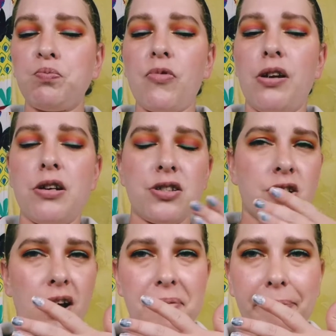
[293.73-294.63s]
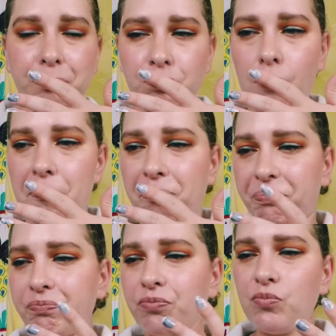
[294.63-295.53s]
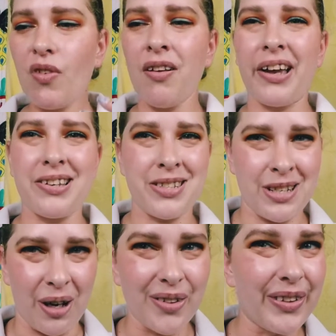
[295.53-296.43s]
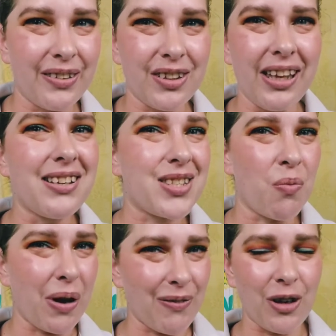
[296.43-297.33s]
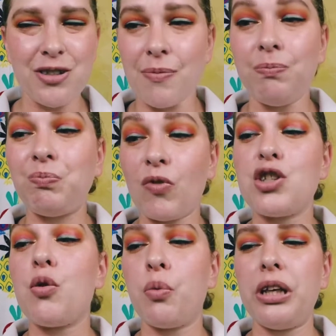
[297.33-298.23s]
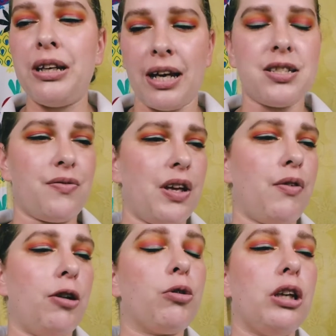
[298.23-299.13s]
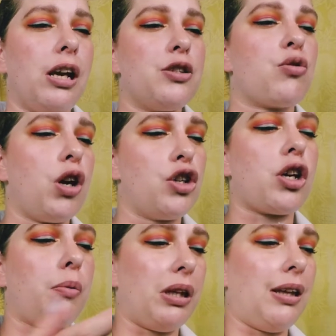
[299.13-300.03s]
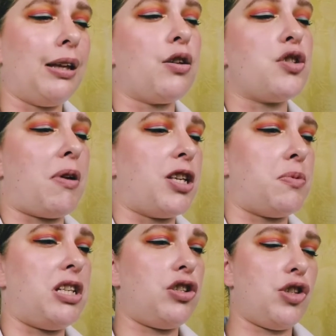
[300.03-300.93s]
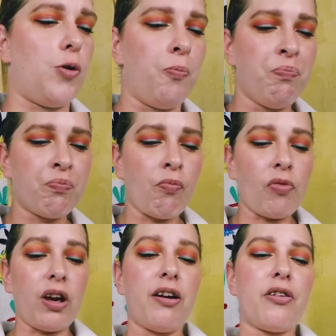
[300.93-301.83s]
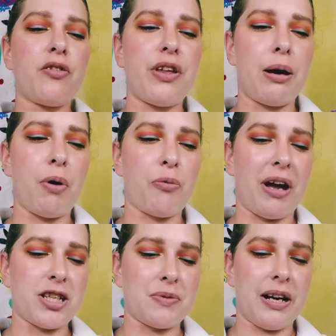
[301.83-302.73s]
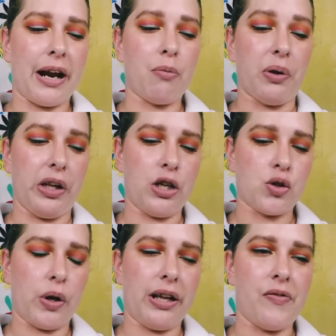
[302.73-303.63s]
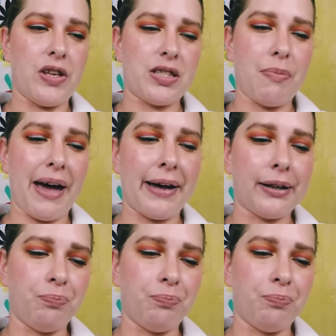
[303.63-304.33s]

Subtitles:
And it's not like a stale flavor like some wafers. It's a really nice flavor, really nice crunch. I really like those. My husband did too. Another thing both my husband and I really enjoyed in this bag